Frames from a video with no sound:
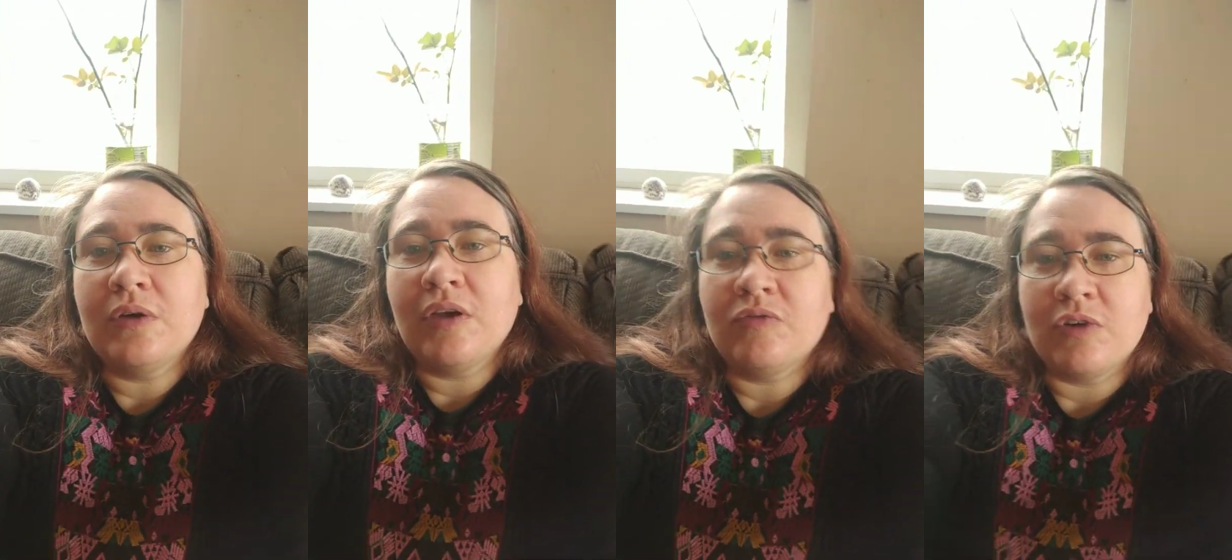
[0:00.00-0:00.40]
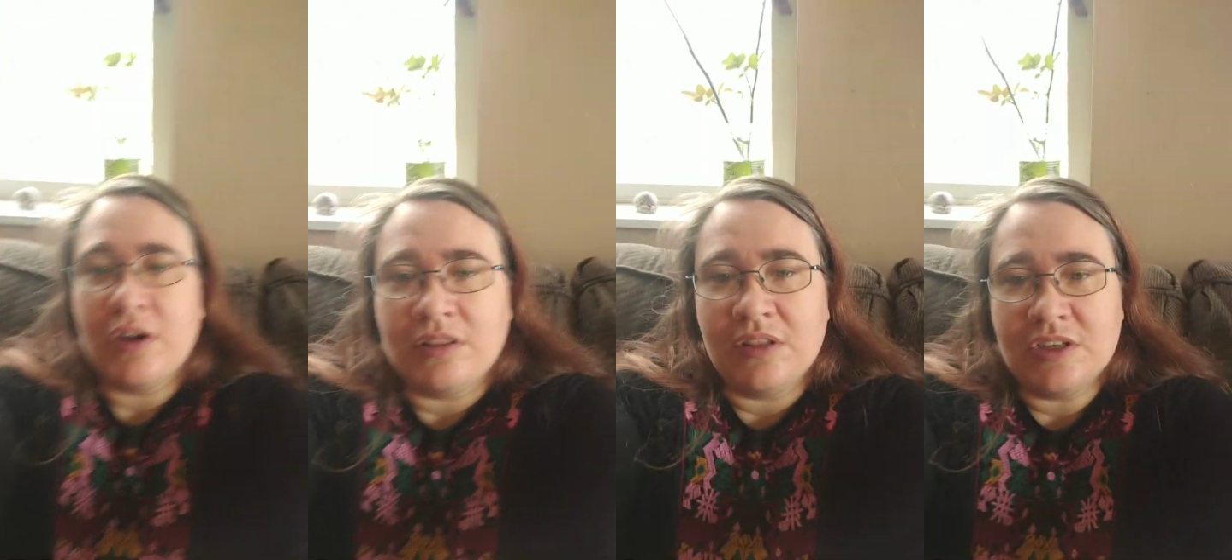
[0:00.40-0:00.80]
you have
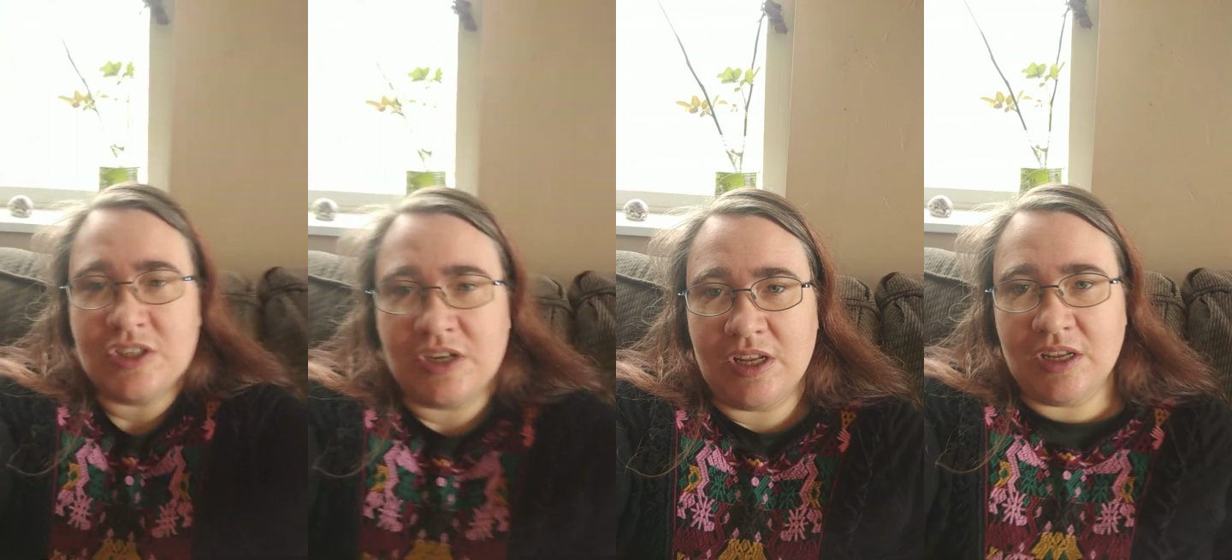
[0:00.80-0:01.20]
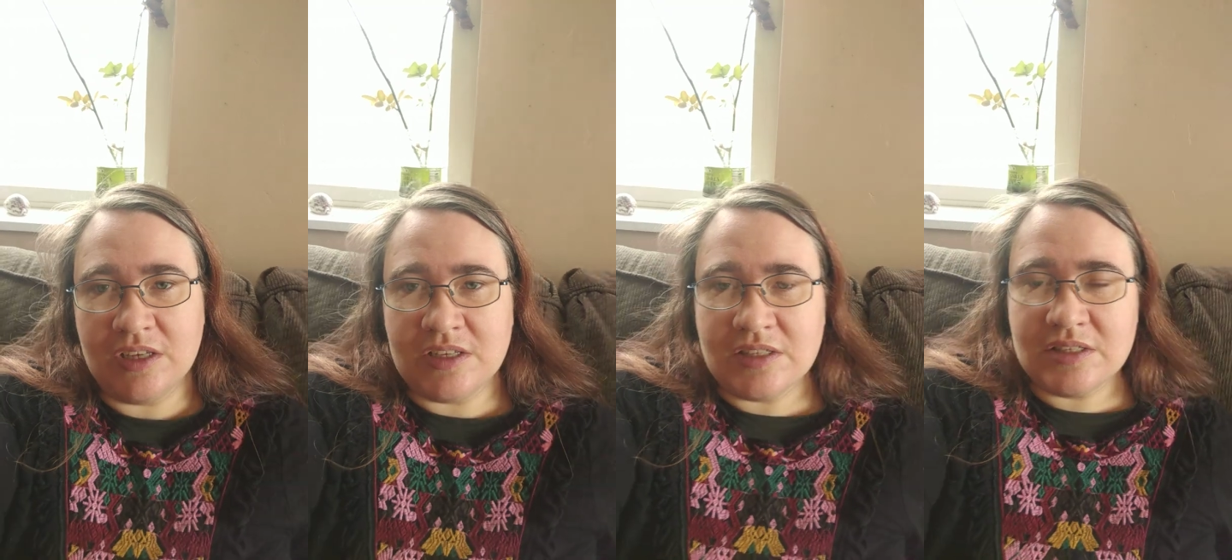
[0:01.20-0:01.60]
run the
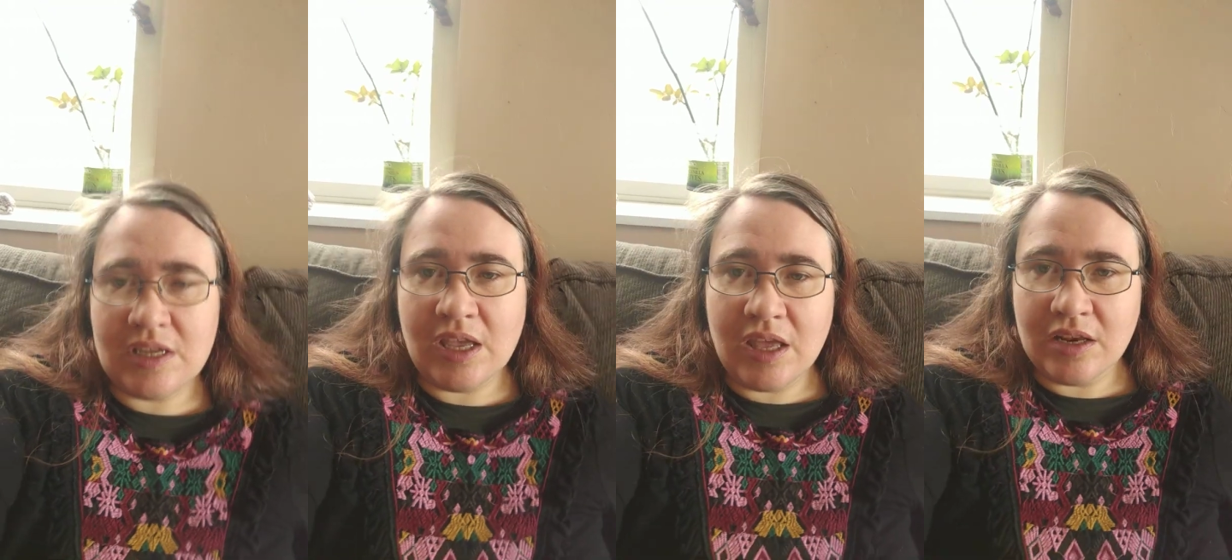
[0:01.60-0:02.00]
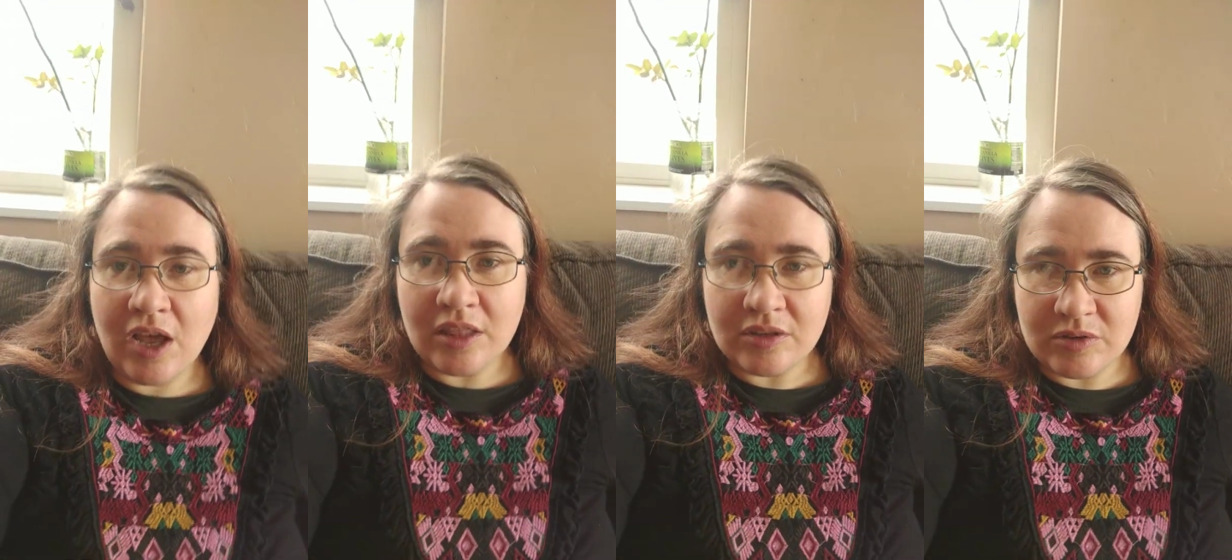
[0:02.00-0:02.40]
genetic testing and
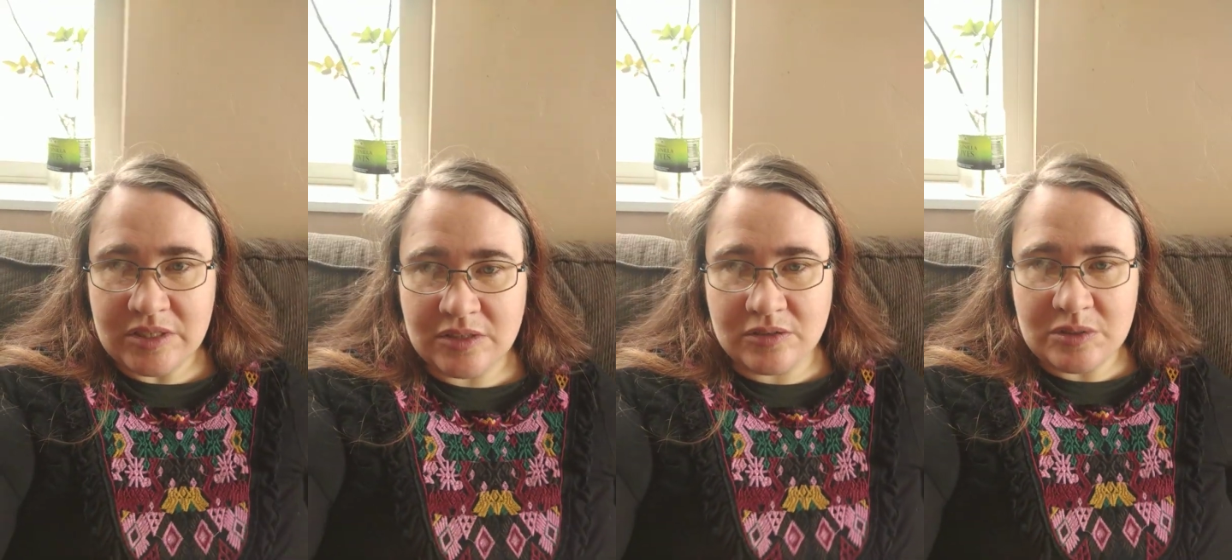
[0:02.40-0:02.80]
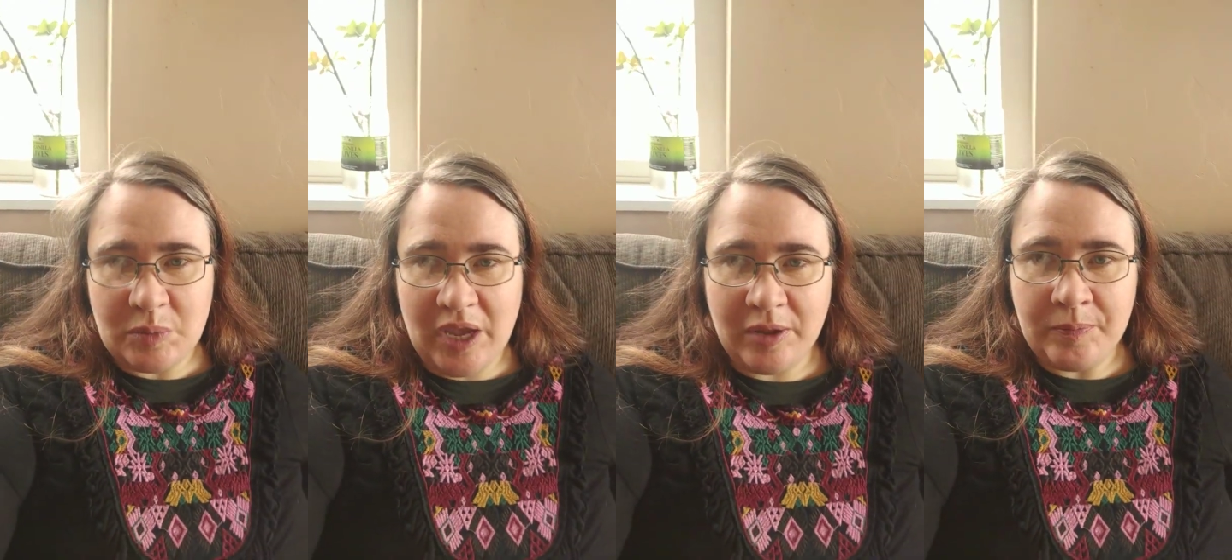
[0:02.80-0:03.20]
got the
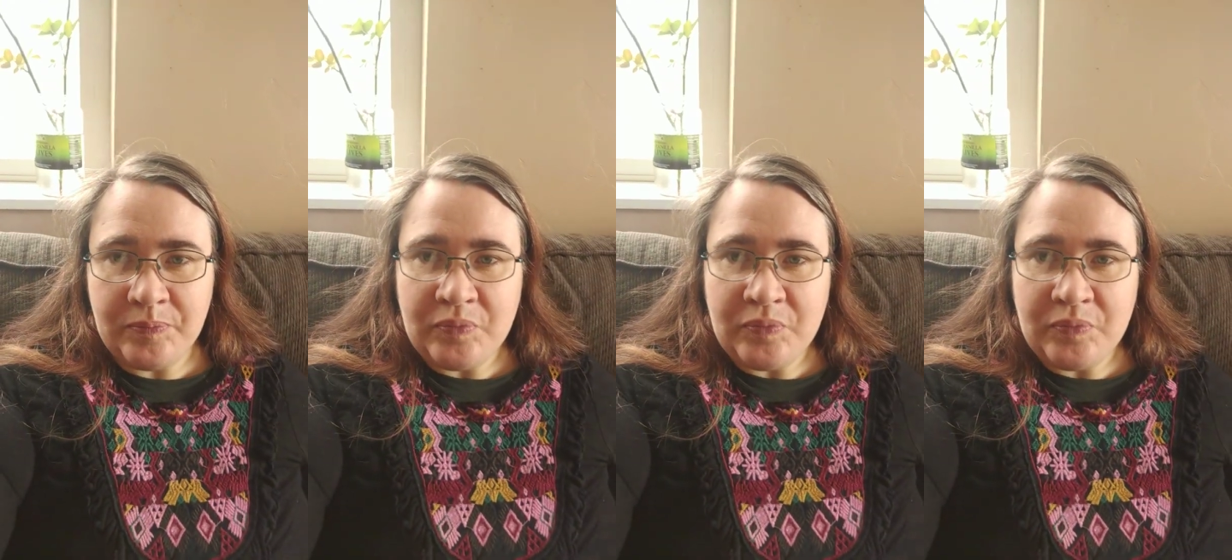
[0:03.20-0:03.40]
results back.